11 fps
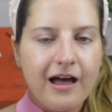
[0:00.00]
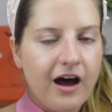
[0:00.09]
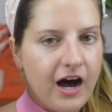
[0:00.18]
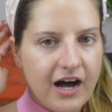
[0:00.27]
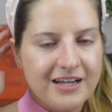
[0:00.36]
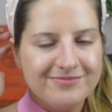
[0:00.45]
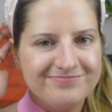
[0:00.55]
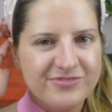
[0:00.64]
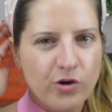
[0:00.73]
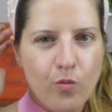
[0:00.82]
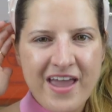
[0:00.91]

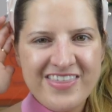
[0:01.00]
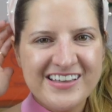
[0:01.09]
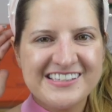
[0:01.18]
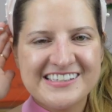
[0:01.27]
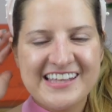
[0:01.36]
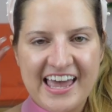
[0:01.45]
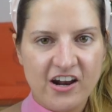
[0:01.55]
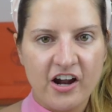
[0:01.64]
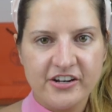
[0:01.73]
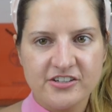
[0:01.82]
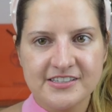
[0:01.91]
The way they set
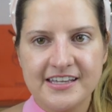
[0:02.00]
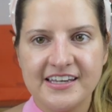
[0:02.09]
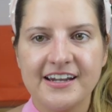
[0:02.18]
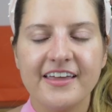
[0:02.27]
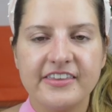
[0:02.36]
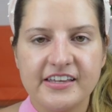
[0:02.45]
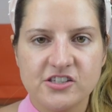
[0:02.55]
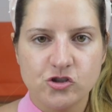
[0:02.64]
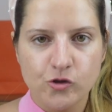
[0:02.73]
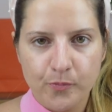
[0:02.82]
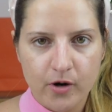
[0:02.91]
on your skin, I think,
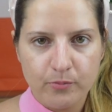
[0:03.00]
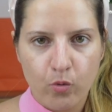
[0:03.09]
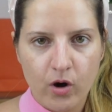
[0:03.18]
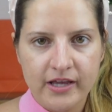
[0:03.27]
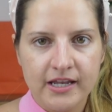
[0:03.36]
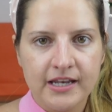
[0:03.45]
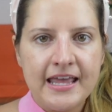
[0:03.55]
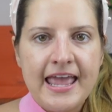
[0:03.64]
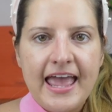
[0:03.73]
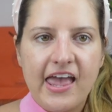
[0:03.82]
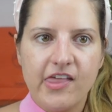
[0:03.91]
is super important,
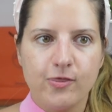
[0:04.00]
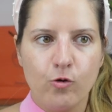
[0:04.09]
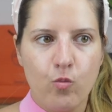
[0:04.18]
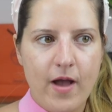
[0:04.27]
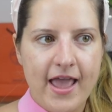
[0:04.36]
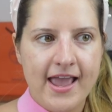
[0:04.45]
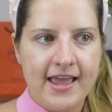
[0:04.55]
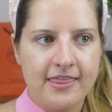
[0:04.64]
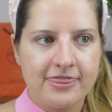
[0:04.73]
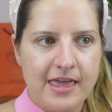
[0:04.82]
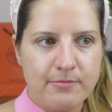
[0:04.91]
and the
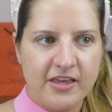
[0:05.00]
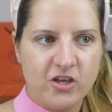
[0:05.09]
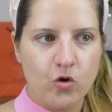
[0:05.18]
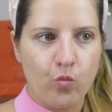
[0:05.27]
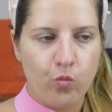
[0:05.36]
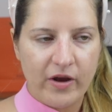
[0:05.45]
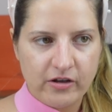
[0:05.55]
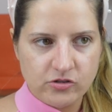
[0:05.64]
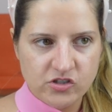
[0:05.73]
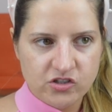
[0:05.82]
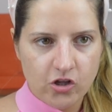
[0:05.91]
way they make your
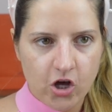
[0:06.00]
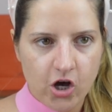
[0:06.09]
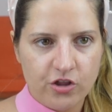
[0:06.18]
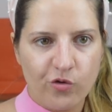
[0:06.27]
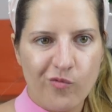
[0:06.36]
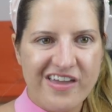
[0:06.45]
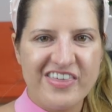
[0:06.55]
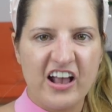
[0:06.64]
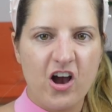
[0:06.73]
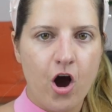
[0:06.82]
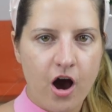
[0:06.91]
wrinkles look, the way
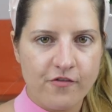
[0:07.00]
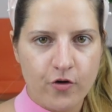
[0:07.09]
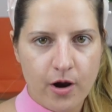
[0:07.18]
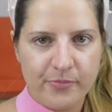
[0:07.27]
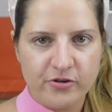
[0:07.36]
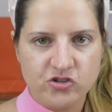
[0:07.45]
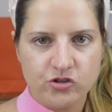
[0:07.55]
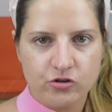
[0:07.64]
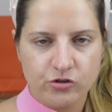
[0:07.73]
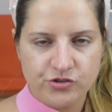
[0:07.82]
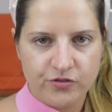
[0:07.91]
they cover up your
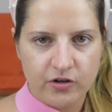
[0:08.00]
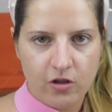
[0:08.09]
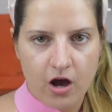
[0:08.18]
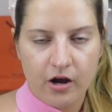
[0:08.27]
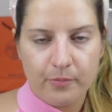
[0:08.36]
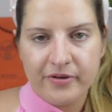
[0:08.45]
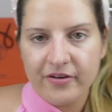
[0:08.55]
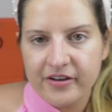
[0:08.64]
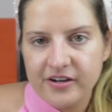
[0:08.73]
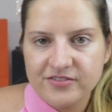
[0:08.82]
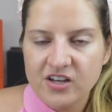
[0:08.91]
circles for a longer
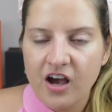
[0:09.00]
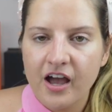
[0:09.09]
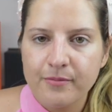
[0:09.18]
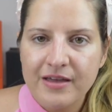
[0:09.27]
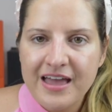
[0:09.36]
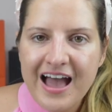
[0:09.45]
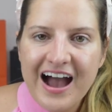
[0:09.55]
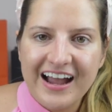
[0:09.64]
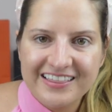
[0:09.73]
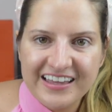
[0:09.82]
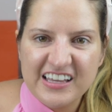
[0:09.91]
period of time,
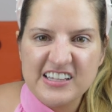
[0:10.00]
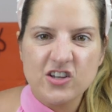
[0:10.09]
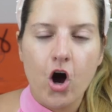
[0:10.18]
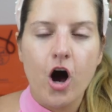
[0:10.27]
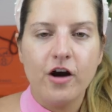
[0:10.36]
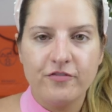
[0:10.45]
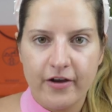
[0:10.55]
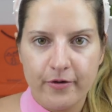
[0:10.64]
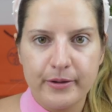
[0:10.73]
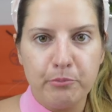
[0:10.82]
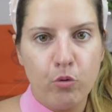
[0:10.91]
I think is all
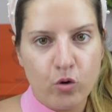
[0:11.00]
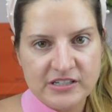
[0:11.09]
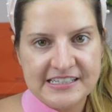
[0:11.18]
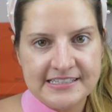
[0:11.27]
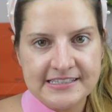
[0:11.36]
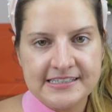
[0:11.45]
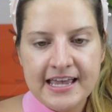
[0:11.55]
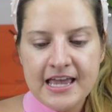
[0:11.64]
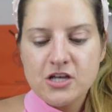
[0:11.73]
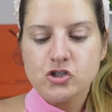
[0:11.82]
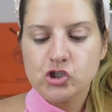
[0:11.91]
very important.
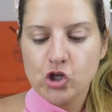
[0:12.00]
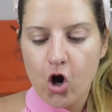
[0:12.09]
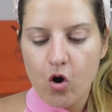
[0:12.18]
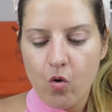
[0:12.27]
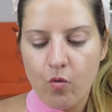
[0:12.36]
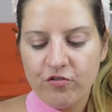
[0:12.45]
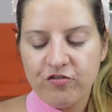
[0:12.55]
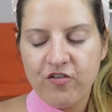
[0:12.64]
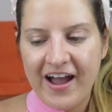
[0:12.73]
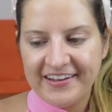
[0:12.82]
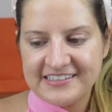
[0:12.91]
So
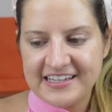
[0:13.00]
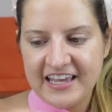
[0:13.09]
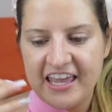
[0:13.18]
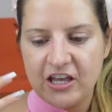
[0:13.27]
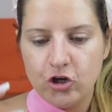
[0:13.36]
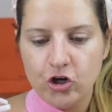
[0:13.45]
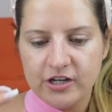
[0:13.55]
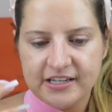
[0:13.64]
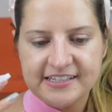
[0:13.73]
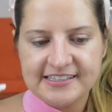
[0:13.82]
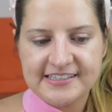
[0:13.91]
finding a
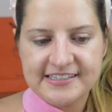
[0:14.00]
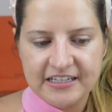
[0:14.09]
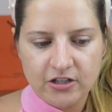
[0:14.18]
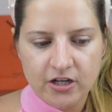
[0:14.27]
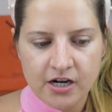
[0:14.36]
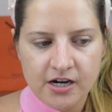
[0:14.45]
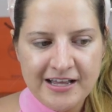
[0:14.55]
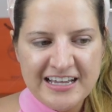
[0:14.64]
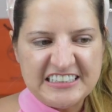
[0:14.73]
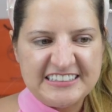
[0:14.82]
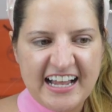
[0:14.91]
good concealer
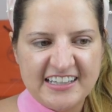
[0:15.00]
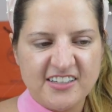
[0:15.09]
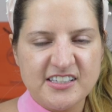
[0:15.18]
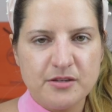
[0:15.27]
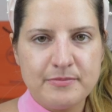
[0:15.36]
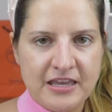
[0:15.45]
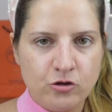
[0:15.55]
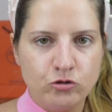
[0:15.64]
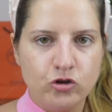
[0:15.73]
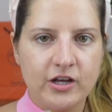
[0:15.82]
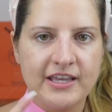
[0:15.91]
that doesn't make
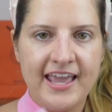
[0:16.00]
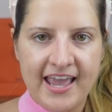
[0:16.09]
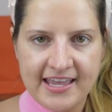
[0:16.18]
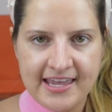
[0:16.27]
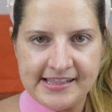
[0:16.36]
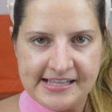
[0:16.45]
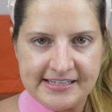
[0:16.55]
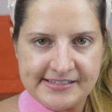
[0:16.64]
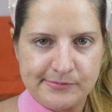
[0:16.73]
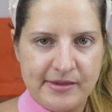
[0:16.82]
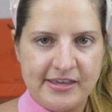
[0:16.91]
you look cakey, that
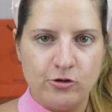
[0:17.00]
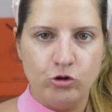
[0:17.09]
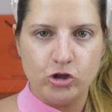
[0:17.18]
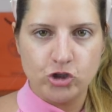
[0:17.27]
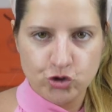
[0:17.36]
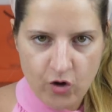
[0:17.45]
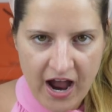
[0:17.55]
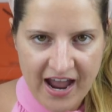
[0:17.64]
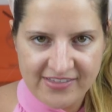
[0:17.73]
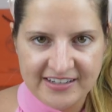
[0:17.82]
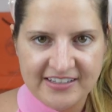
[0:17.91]
doesn't make you look
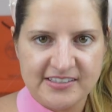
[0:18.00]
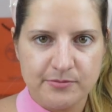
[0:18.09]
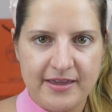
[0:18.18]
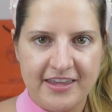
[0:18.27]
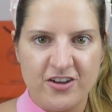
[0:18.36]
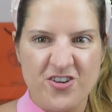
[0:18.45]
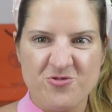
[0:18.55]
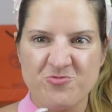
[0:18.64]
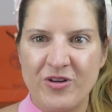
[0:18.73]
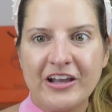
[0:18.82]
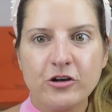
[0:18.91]
dry, that doesn't make your
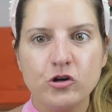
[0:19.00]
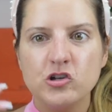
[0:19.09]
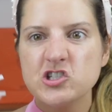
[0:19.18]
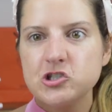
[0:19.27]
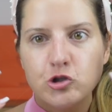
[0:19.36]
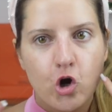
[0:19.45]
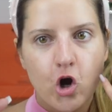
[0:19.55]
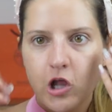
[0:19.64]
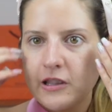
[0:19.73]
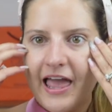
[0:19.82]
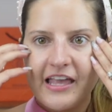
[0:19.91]
wrinkles
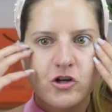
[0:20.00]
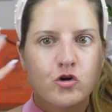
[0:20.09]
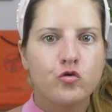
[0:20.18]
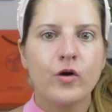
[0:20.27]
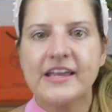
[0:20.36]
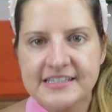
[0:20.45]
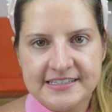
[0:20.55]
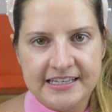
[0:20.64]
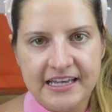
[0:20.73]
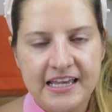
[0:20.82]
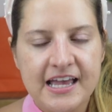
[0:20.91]
look like
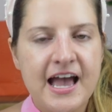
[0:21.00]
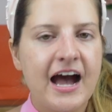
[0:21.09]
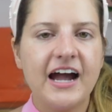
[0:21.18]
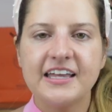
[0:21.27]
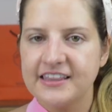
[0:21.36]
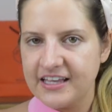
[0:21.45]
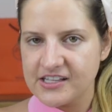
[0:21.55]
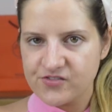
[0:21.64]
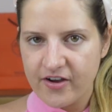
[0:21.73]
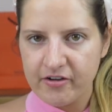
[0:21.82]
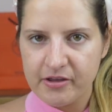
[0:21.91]
crazy, I think
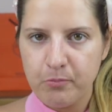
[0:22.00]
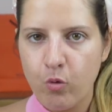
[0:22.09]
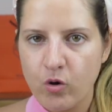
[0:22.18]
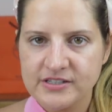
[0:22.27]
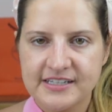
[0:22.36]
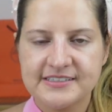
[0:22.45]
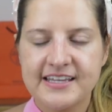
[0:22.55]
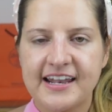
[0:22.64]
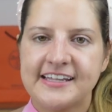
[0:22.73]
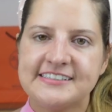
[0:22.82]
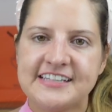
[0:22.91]
is very important.
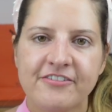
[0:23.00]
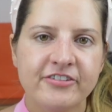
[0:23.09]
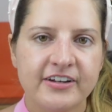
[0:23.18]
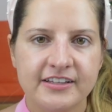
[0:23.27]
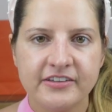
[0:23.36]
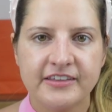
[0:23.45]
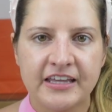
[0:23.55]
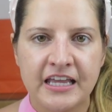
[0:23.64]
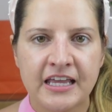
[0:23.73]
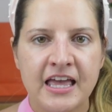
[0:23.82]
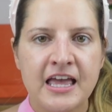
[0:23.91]
And I definitely
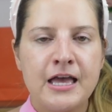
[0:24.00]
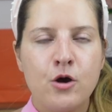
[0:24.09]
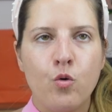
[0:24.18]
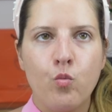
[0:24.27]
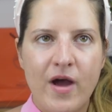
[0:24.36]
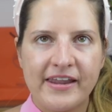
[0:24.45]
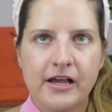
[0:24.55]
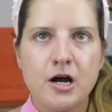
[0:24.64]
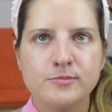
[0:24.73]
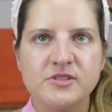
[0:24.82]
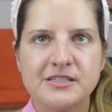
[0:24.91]
think when it
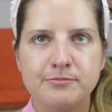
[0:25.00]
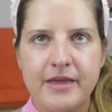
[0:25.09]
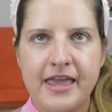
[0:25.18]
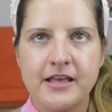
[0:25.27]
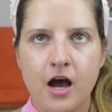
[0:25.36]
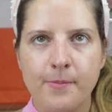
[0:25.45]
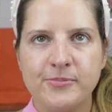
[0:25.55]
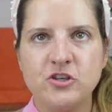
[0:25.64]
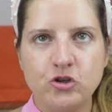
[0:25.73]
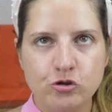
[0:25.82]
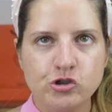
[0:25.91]
comes to makeup,
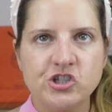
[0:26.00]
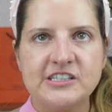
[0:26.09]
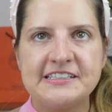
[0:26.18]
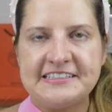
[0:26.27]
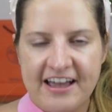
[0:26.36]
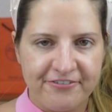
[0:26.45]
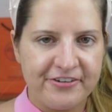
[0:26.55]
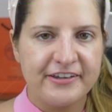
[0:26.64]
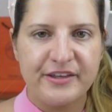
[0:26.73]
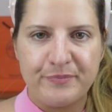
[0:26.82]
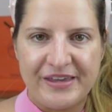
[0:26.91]
you should
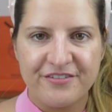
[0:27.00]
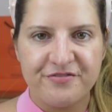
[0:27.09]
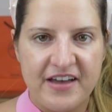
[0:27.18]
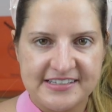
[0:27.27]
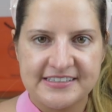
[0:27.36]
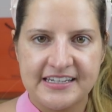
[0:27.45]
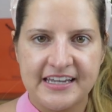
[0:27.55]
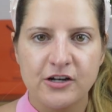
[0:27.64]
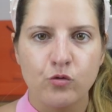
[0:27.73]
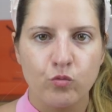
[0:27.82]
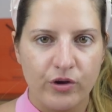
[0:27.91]
definitely be investing
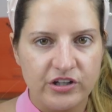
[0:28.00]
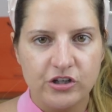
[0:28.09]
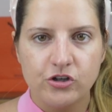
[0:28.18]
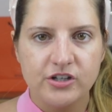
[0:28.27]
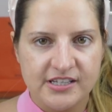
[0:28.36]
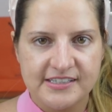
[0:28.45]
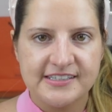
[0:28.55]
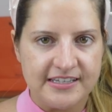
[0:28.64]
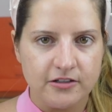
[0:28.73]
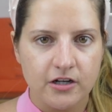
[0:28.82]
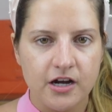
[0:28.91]
in a really good
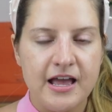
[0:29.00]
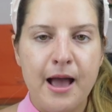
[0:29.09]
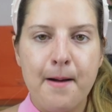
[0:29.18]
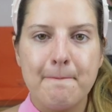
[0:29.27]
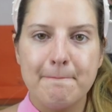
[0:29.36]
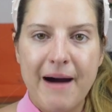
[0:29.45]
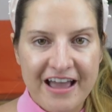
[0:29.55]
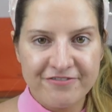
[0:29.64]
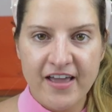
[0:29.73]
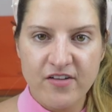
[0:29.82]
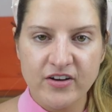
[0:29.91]
concealer. My
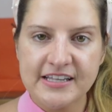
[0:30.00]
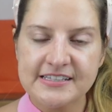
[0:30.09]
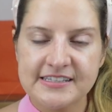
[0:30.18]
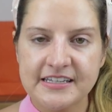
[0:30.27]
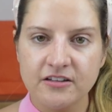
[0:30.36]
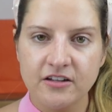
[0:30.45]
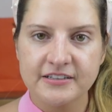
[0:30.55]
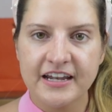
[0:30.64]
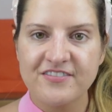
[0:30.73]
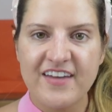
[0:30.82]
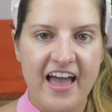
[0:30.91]
favorite concealer
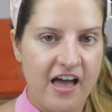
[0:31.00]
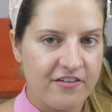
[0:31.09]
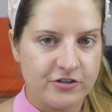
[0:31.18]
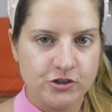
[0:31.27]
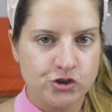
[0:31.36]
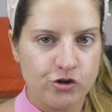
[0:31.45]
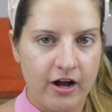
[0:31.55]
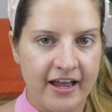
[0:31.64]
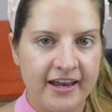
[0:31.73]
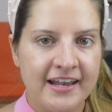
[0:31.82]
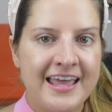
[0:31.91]
that I've ever
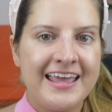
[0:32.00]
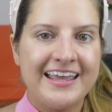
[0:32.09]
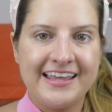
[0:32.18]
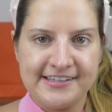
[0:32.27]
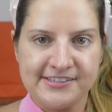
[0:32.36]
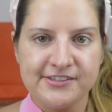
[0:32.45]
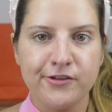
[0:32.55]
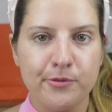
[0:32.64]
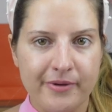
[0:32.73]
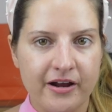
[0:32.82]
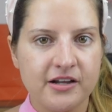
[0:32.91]
tried is the
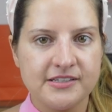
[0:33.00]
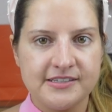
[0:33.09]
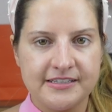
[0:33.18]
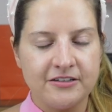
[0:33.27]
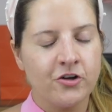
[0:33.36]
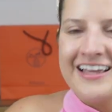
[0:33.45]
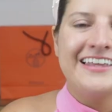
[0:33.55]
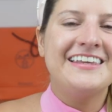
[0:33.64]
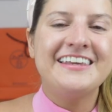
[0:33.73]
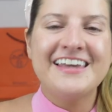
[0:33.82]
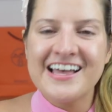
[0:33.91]
La Mer concealer.
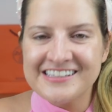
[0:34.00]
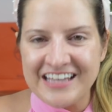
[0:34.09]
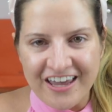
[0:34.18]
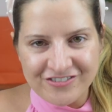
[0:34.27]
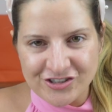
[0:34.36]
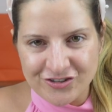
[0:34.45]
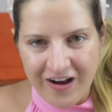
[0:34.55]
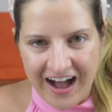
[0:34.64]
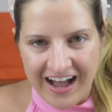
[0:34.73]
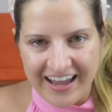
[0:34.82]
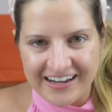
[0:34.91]
Yes, I've
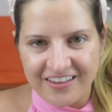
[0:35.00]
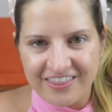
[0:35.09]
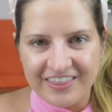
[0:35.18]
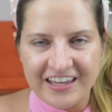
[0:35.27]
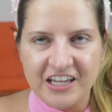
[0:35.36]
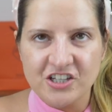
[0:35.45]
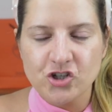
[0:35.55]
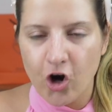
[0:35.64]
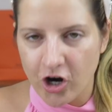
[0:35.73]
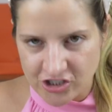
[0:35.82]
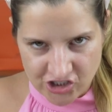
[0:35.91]
tried the
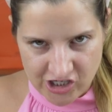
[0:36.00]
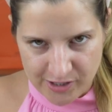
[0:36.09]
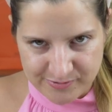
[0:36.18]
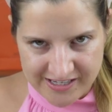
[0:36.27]
Tarte Shape